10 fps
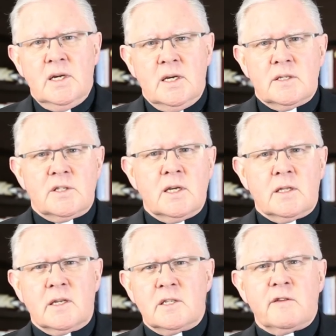And the
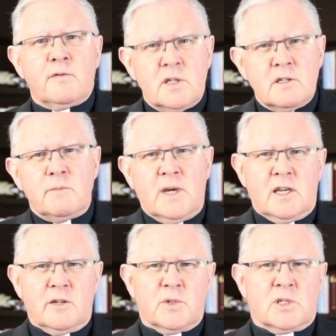second thing is, if we do
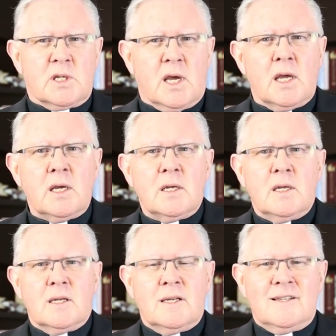make a mistake,
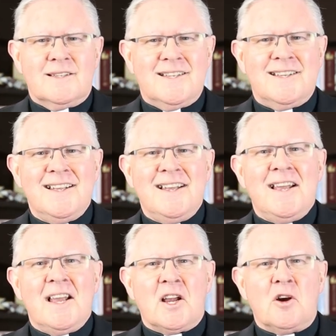
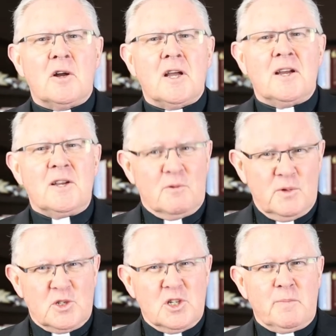God, you know,
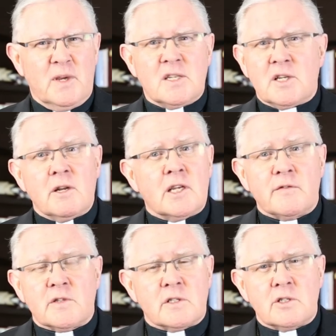GPS only
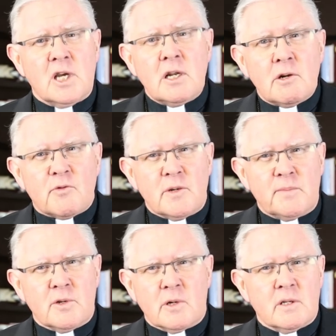gives us a gentle
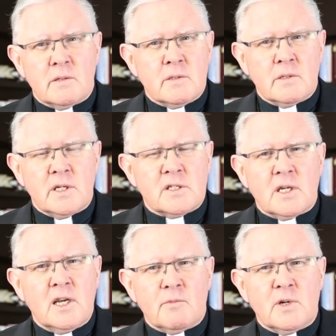rebuke. And that's
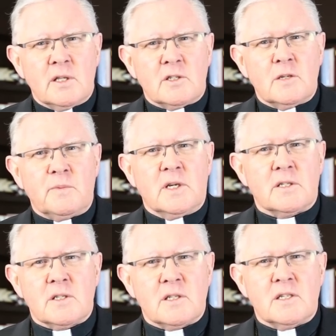again where the
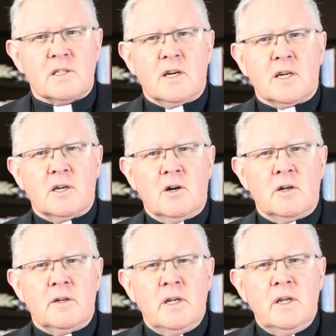GPS is like
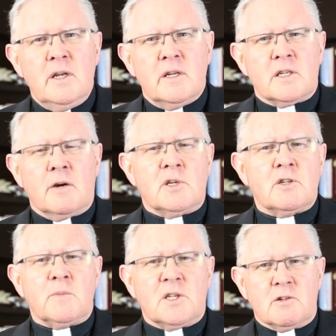God. So we
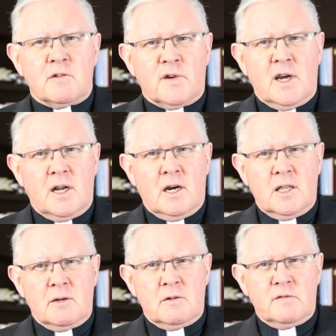shouldn't be too afraid
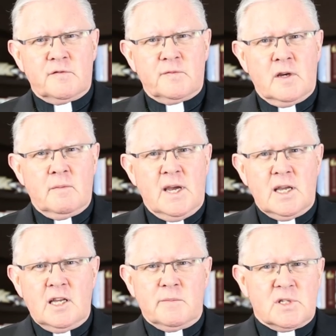either of
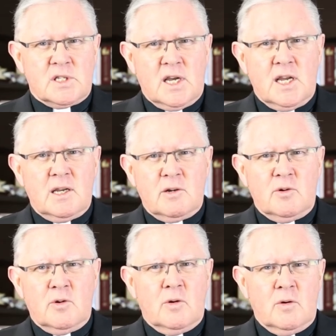making a mistake
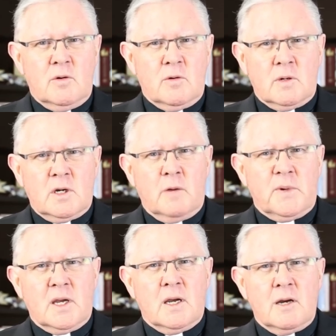or
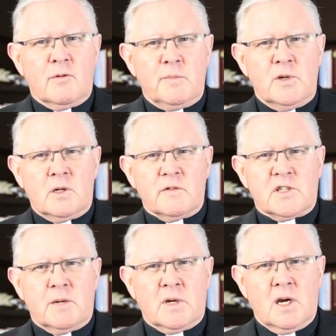copying a rebuke of
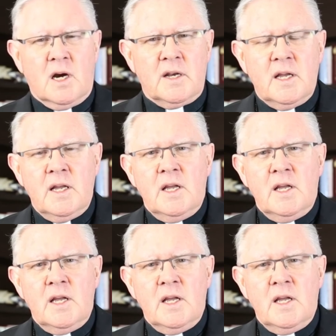some kind.